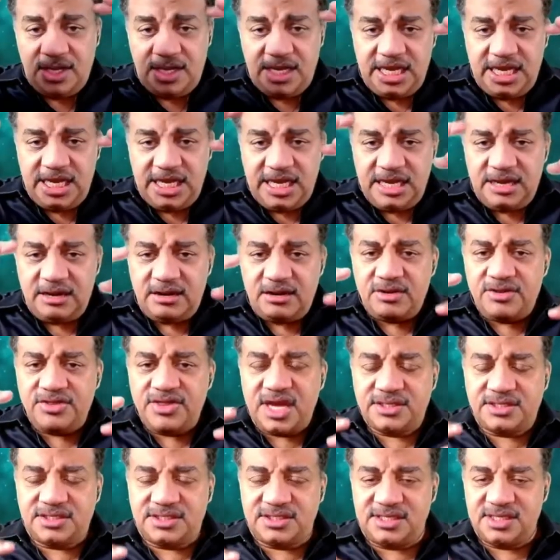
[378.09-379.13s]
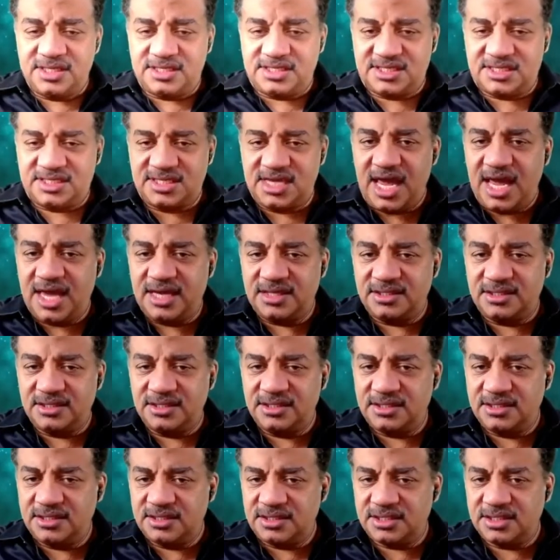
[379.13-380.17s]
Air that
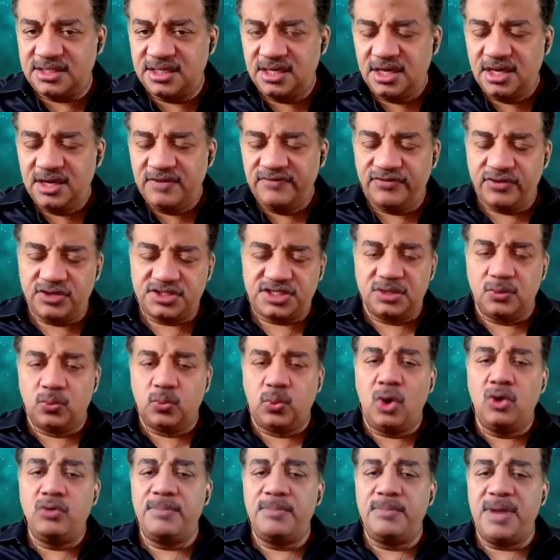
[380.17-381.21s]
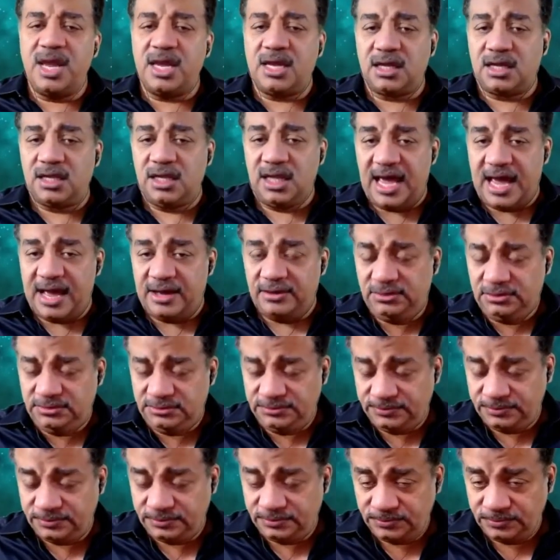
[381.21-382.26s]
descends, first it won't make a cloud,
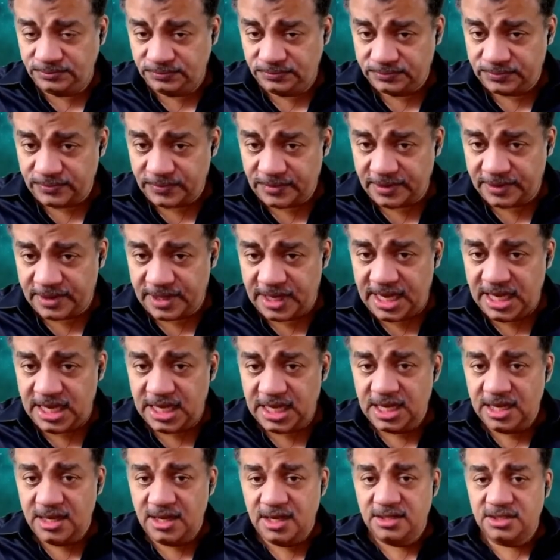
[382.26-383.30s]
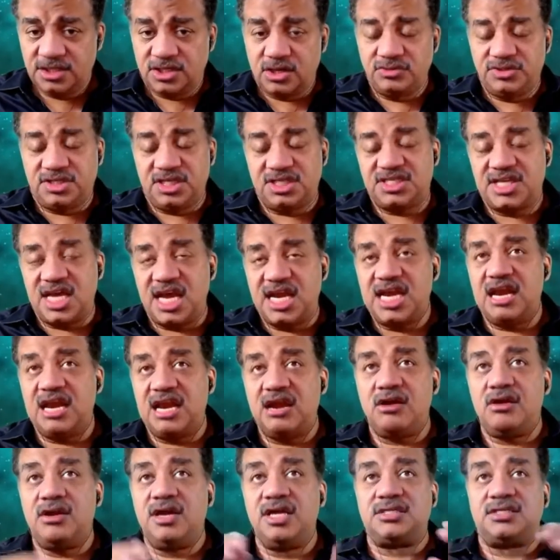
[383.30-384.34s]
okay? So descending
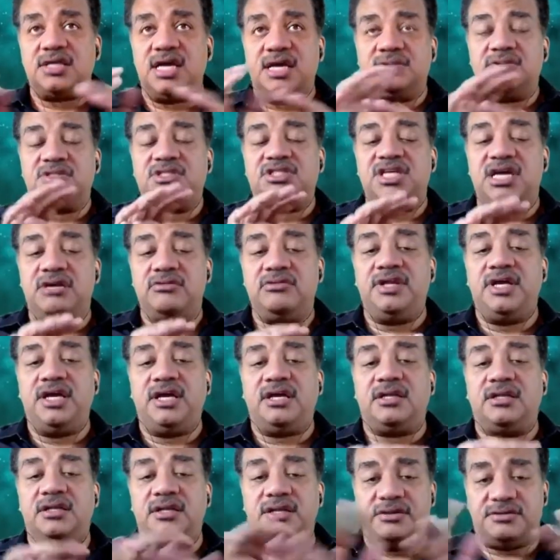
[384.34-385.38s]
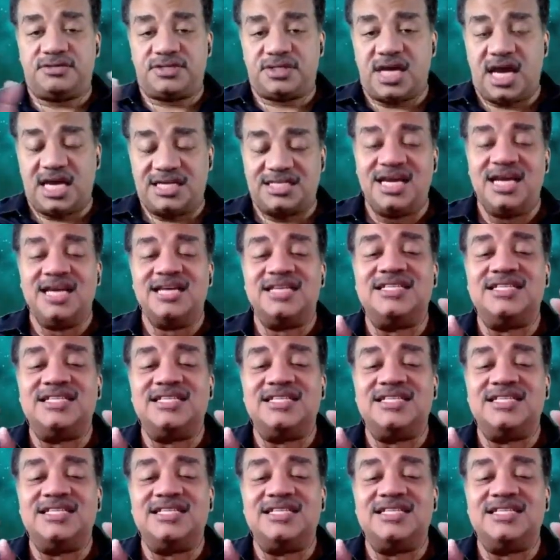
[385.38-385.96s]
air is like generally clear skies.